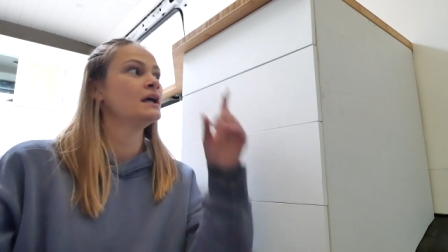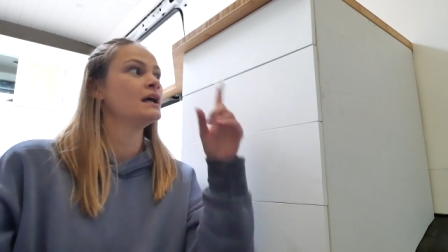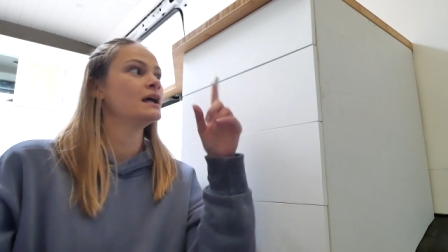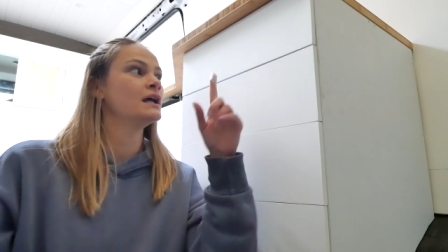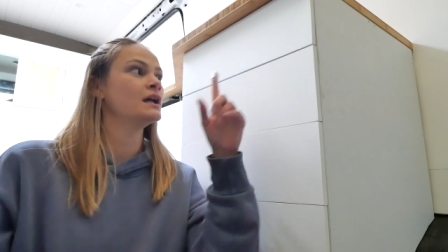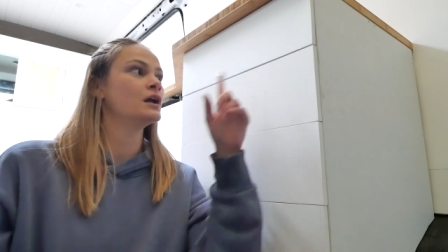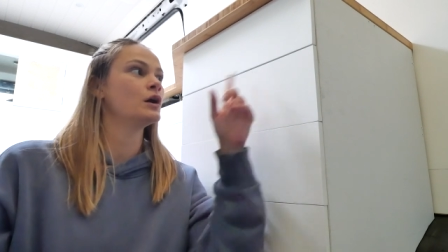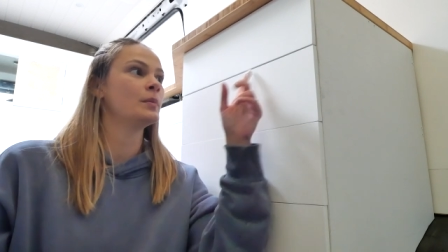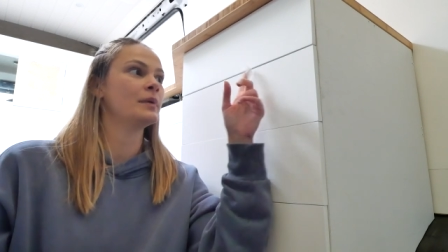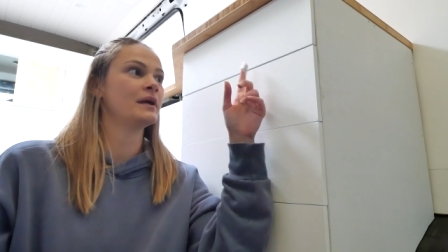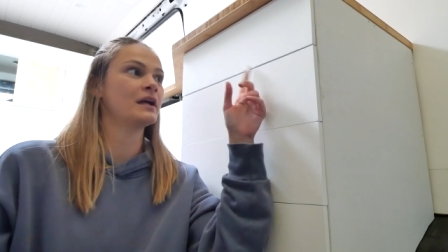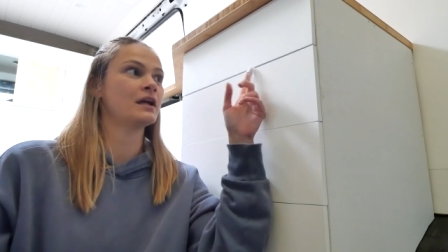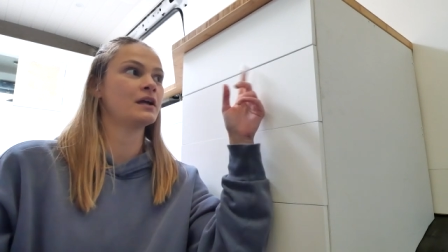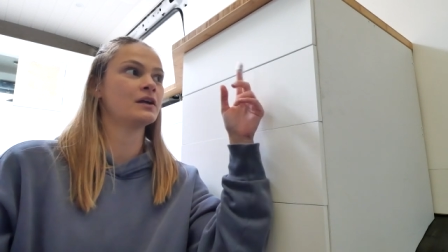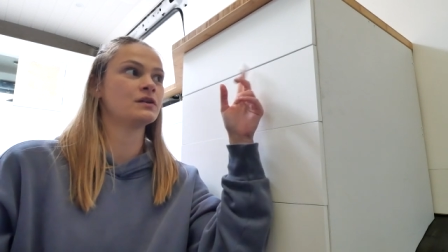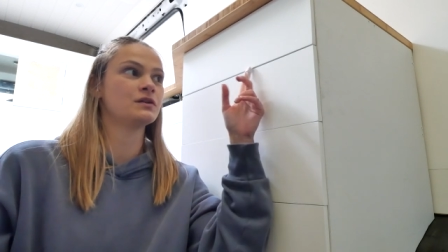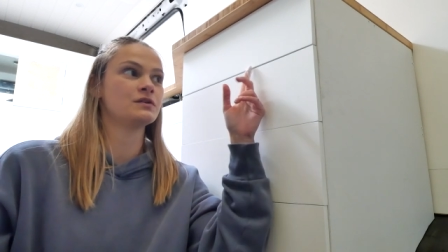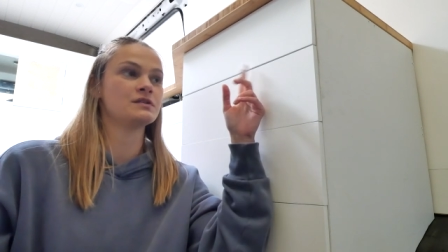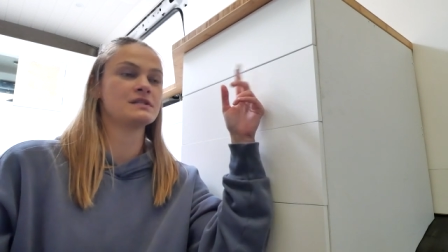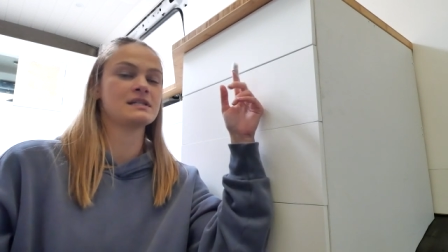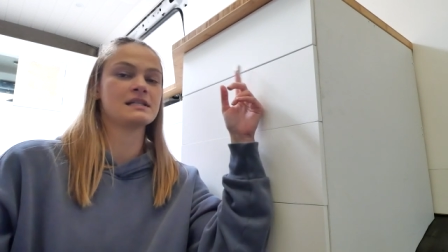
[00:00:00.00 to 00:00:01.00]
and hope I can
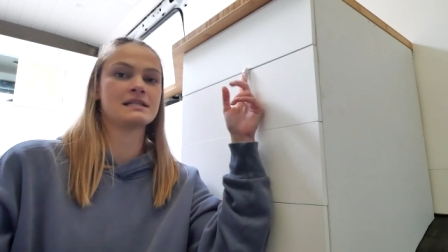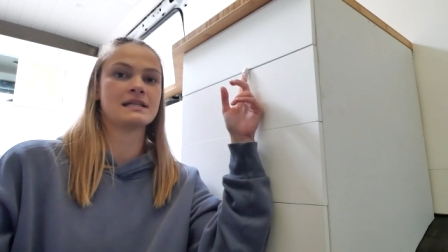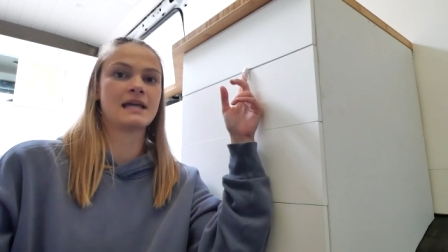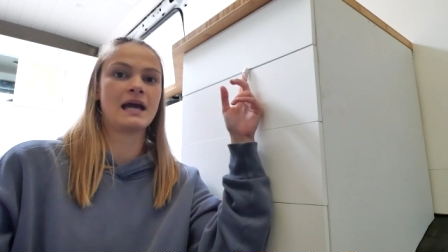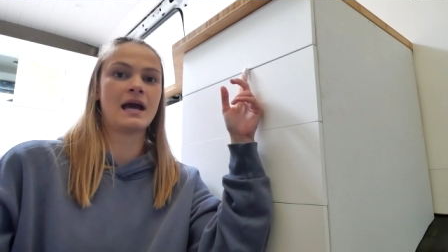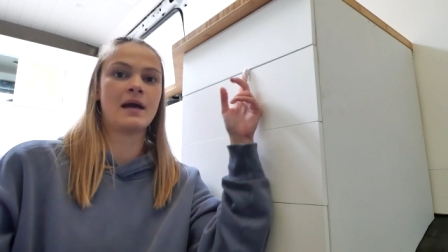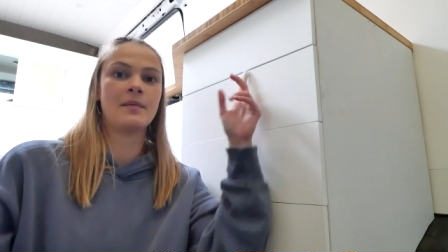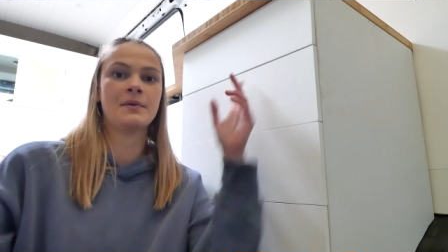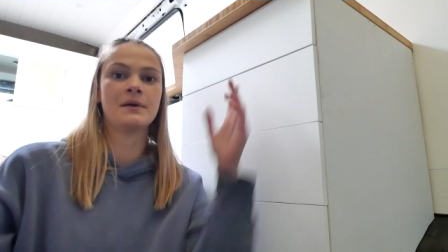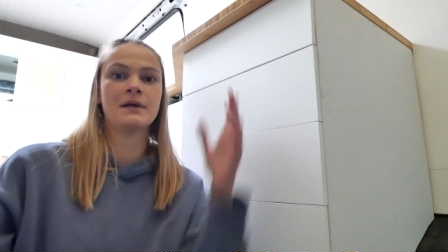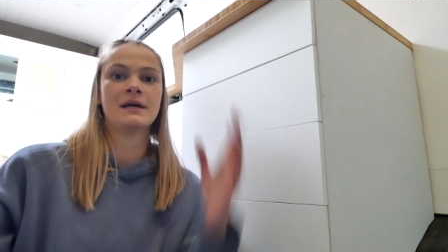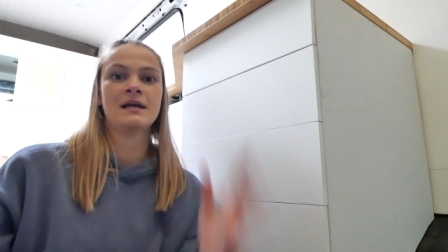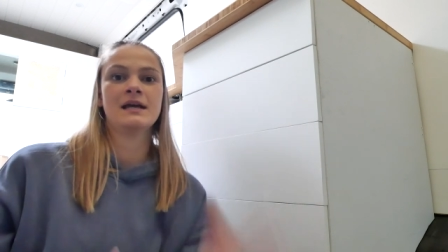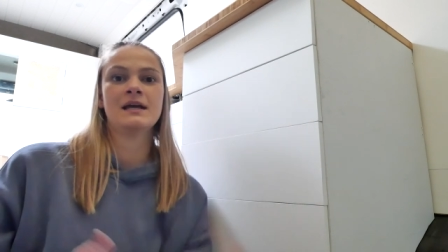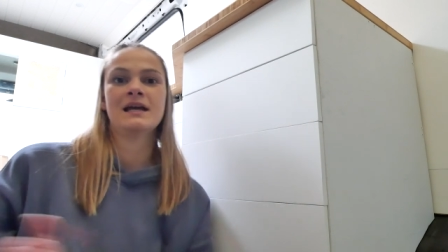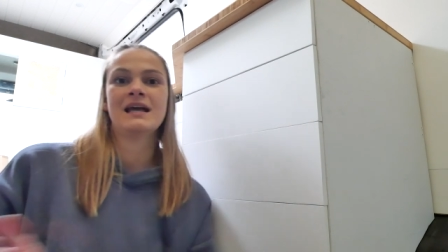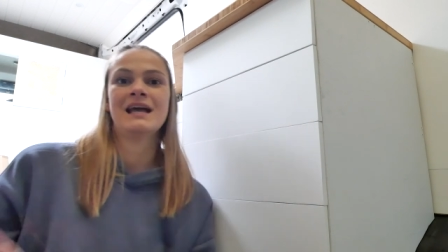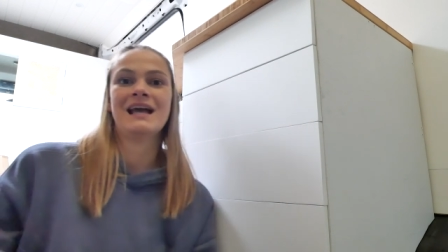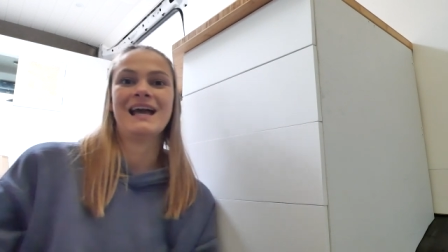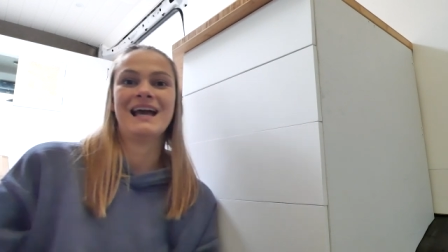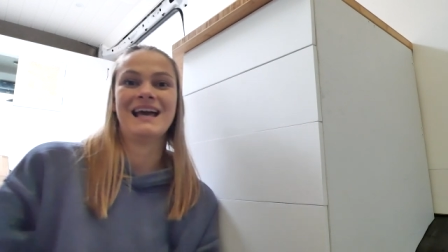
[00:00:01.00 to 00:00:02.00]
close this gap.
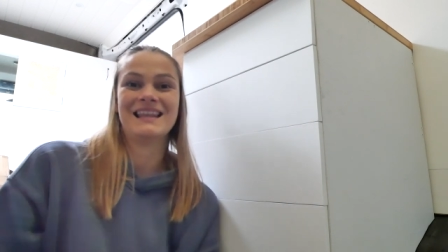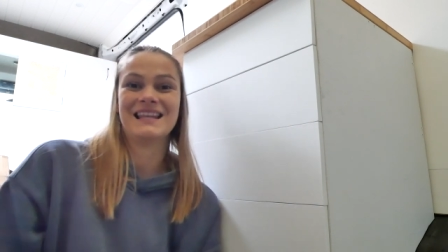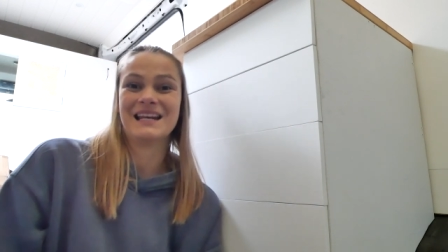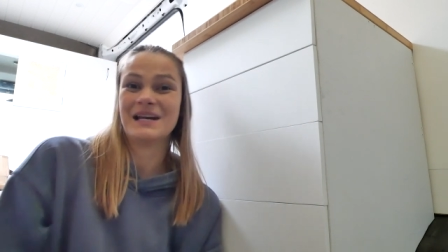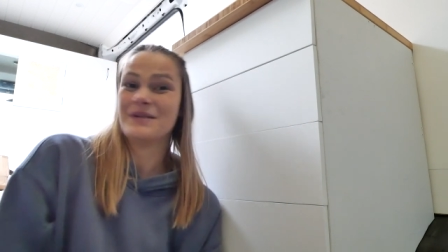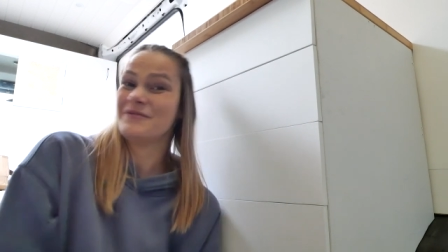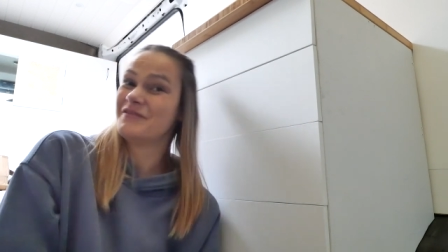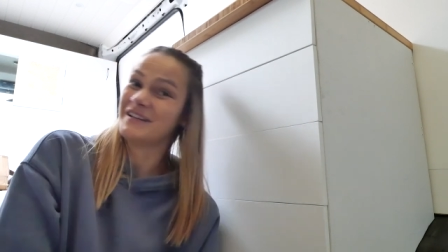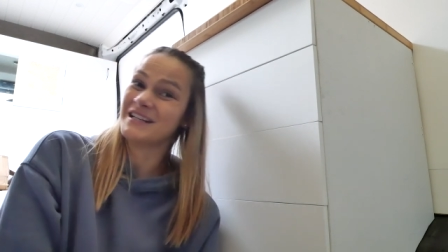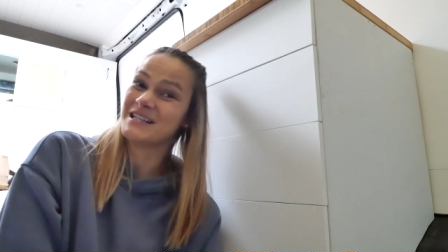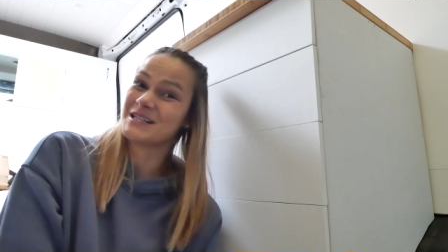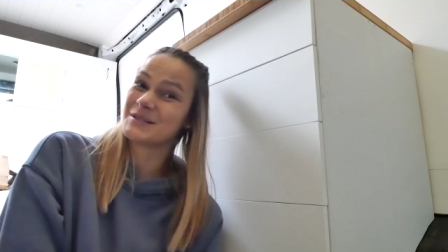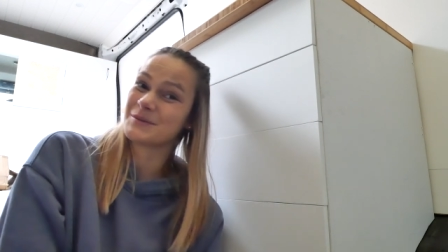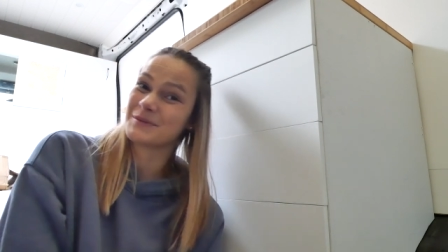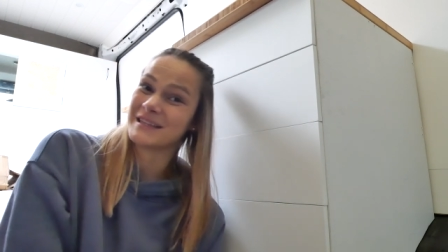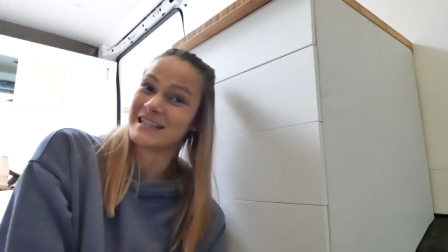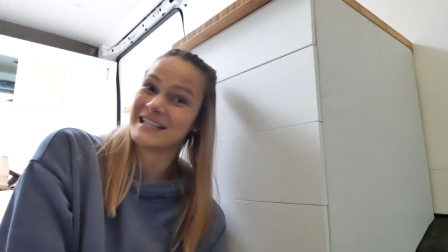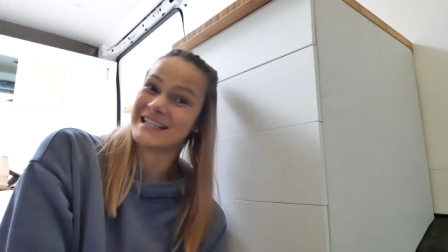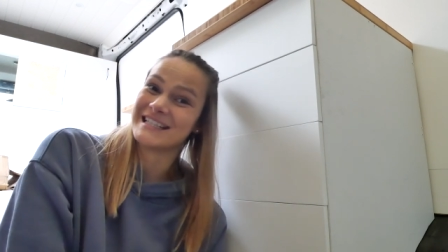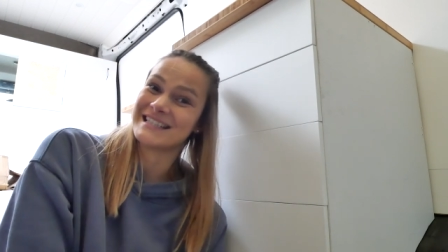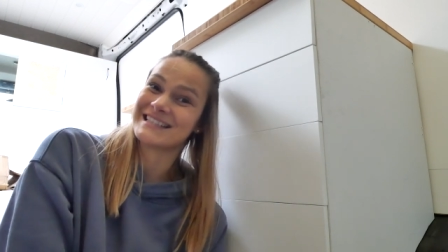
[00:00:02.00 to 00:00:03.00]
And then I'm finished
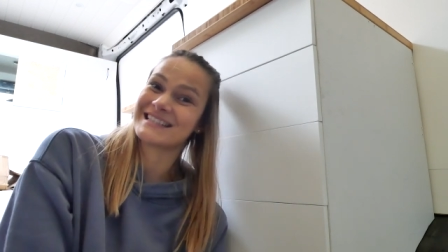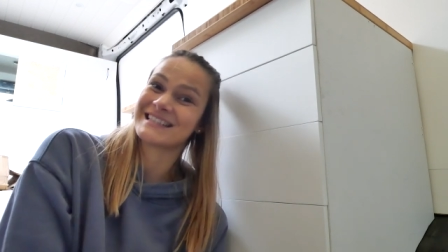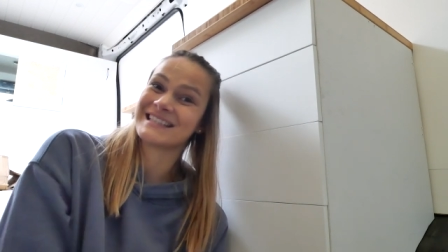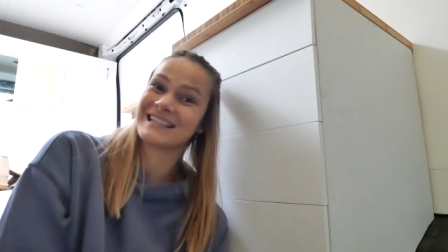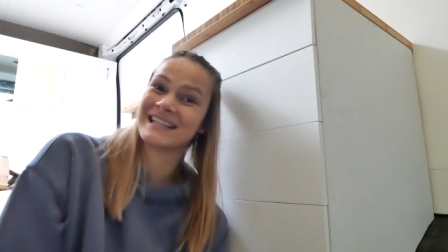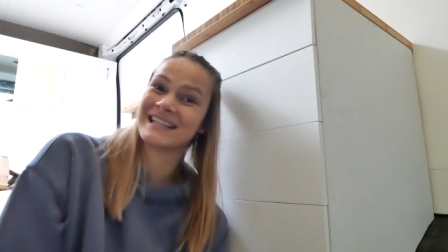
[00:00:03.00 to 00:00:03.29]
with this.